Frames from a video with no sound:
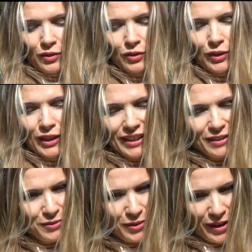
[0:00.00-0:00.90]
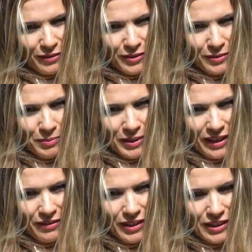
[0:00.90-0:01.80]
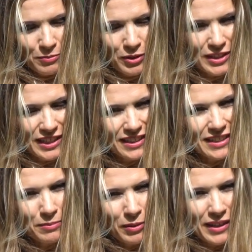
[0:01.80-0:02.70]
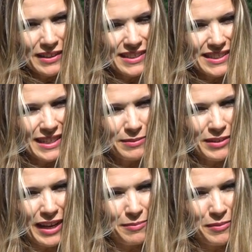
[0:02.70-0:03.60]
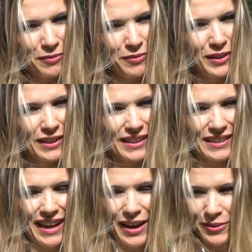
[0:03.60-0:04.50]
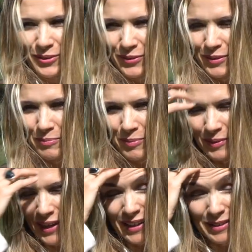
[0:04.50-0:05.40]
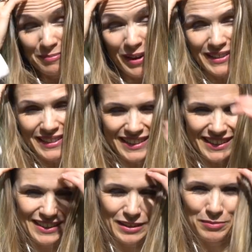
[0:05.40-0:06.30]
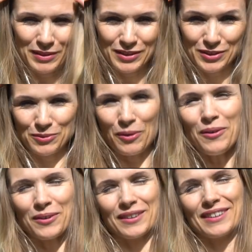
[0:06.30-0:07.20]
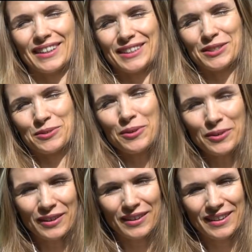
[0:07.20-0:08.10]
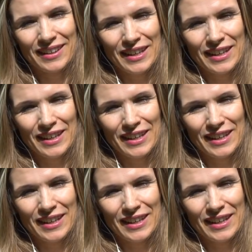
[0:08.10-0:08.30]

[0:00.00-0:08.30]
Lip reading: So again, if you haven't been having as much energy, but at the same time been feeling how the planet Mars has actually been strong and stronger.